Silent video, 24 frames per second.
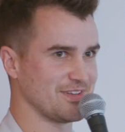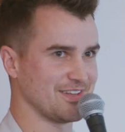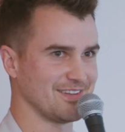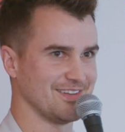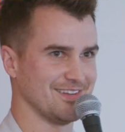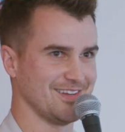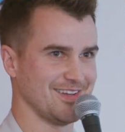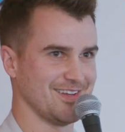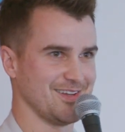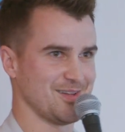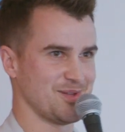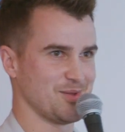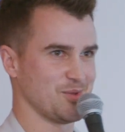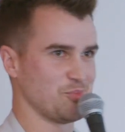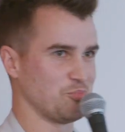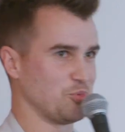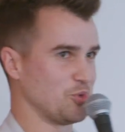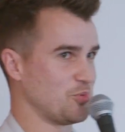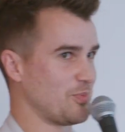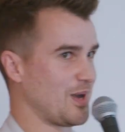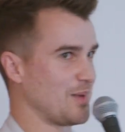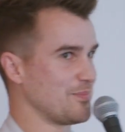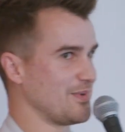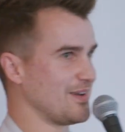of it
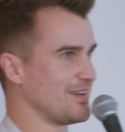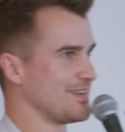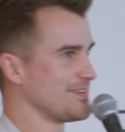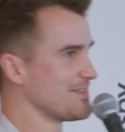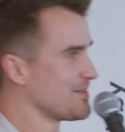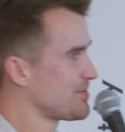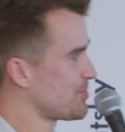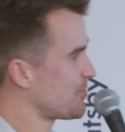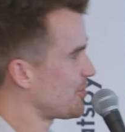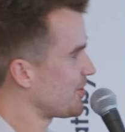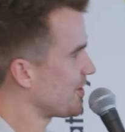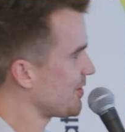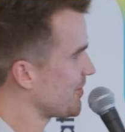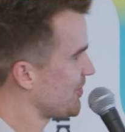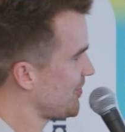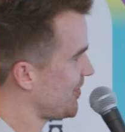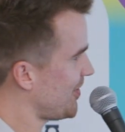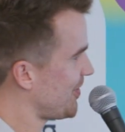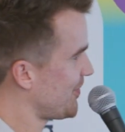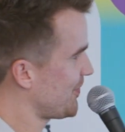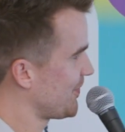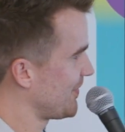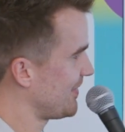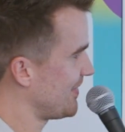blew my mind this morning,
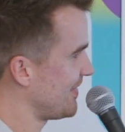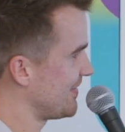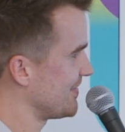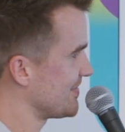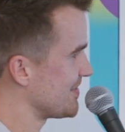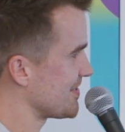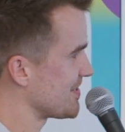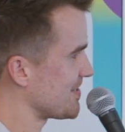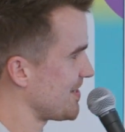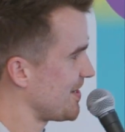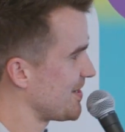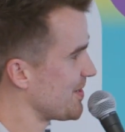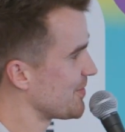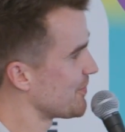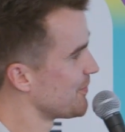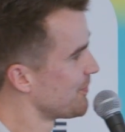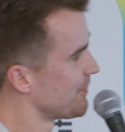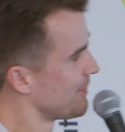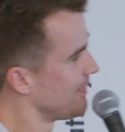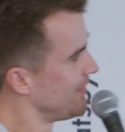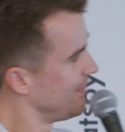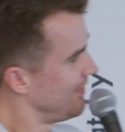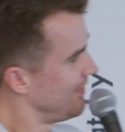so it was exciting.